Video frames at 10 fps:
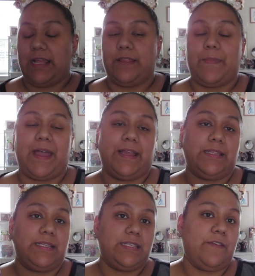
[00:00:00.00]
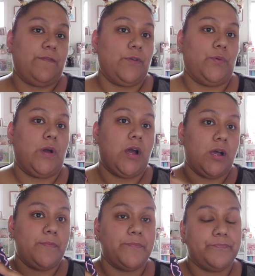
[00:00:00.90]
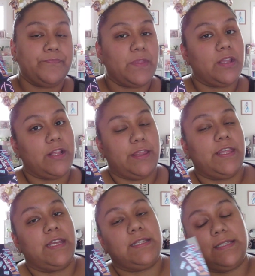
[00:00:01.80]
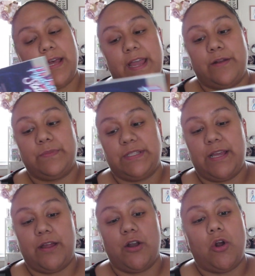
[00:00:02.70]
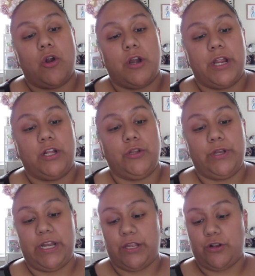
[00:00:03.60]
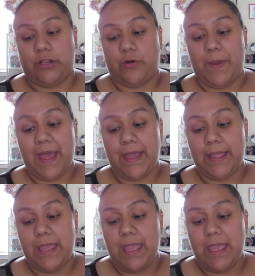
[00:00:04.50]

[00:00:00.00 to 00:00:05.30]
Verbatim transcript: in the back it does give you um, the things, the items that are included in your little bag.